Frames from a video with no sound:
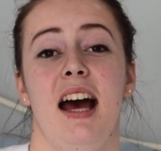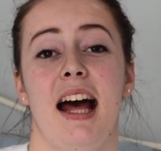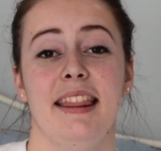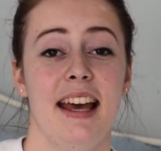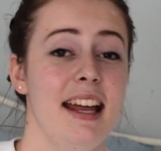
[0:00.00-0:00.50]

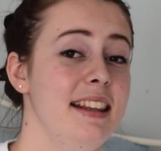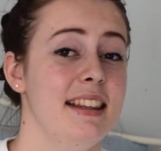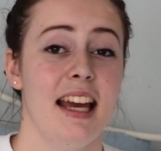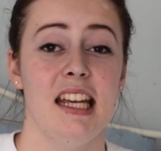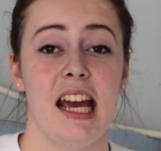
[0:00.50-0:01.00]
And then
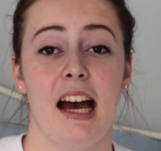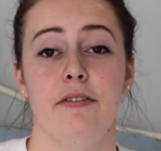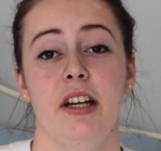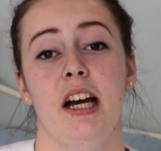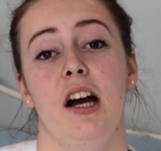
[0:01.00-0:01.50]
there you
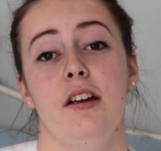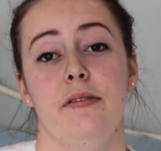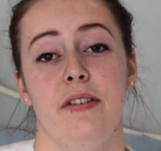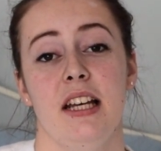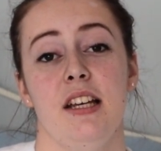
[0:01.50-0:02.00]
have it.
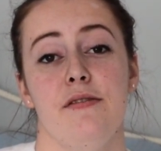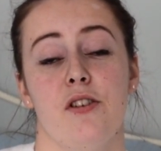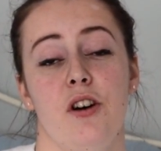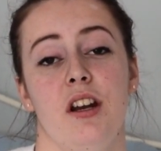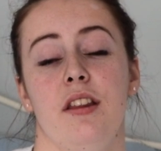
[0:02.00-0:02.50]
Hopefully you've
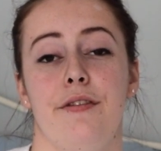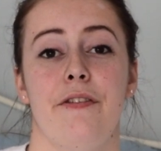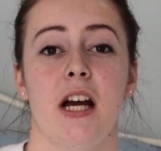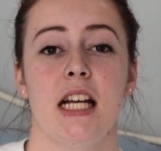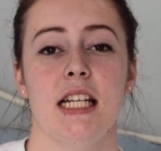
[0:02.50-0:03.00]
got another
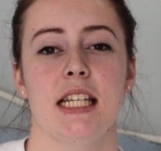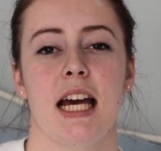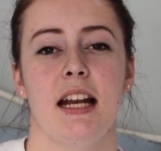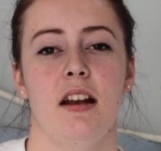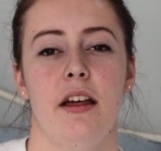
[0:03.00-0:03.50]
friend
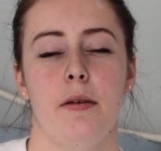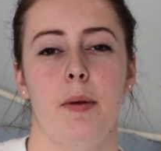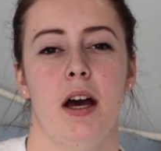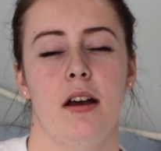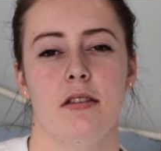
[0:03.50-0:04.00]
and another
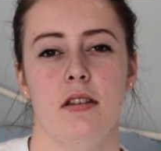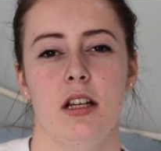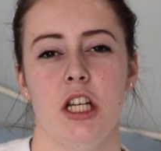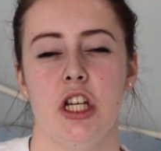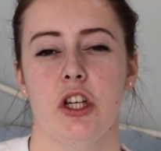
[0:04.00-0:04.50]
person
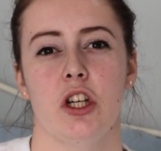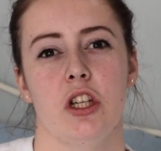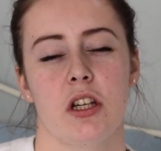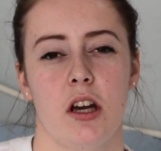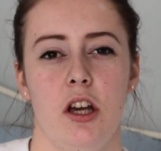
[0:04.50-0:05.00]
that you
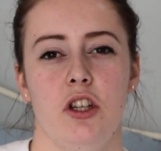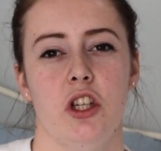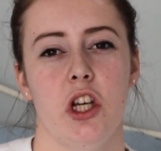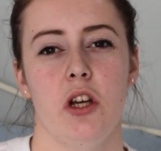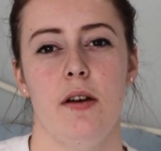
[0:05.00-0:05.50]
could go
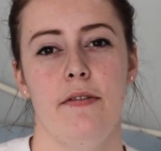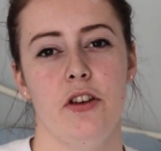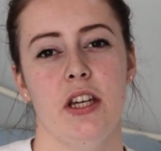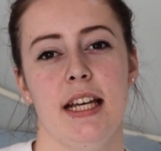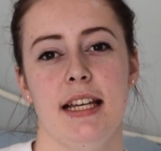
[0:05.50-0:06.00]
to
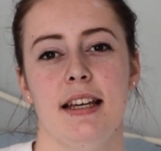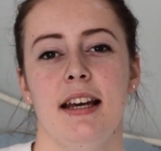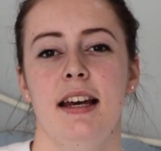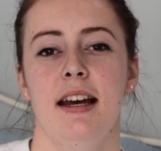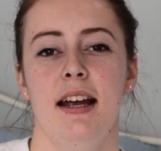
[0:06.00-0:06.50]
if you need
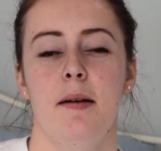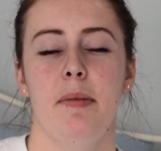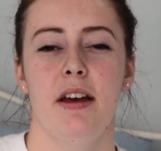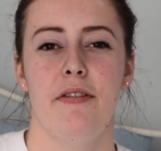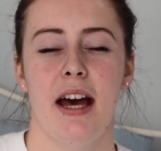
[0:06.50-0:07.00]
a
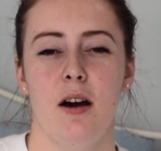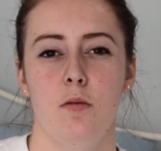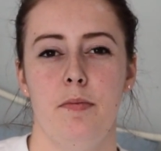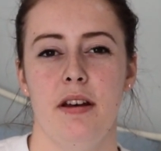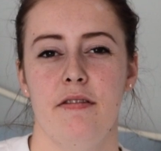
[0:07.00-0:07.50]
bit of
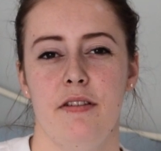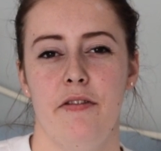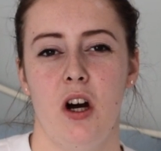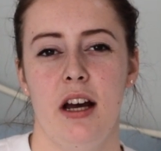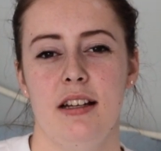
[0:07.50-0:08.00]
help, bit of
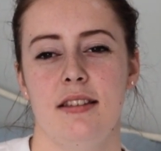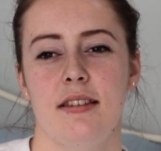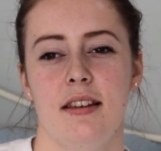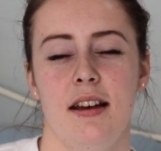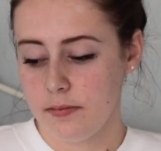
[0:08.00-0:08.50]

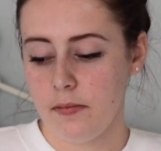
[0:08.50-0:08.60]
advice.